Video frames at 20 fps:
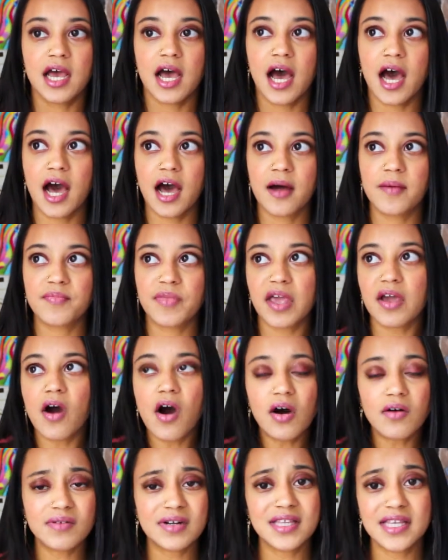they
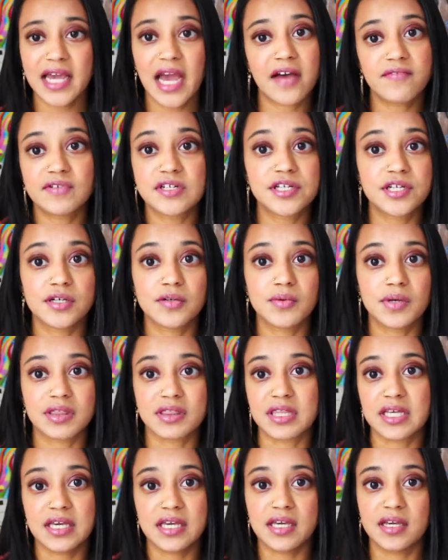all really have to do with
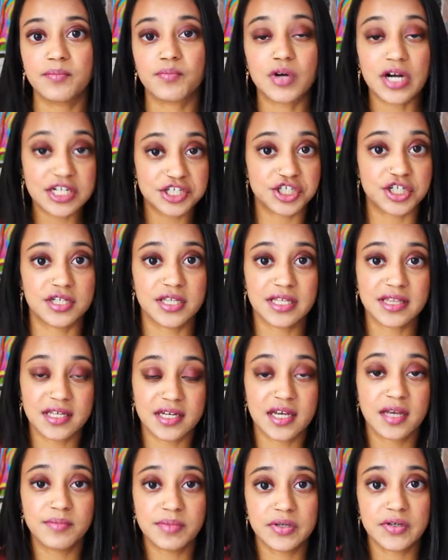the pressure that the
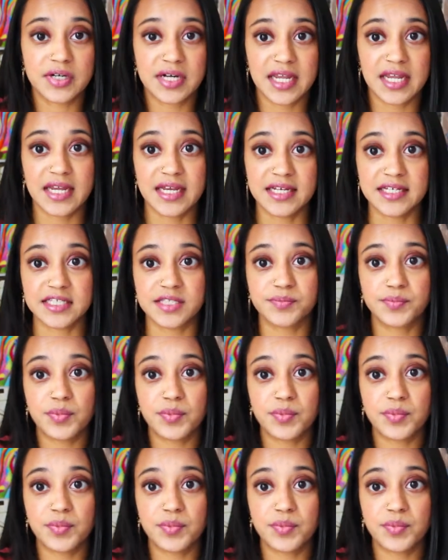community is